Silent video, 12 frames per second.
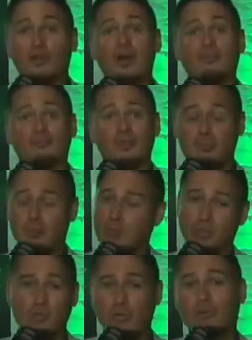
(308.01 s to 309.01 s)
Fair enough.
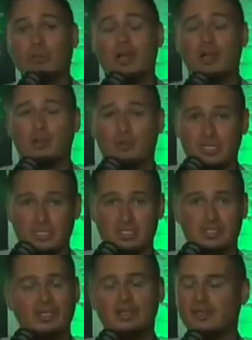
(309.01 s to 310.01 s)
I'd probably agree with a lot of your
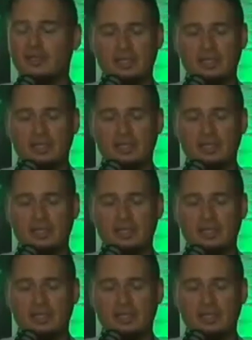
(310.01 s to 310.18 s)
reasons.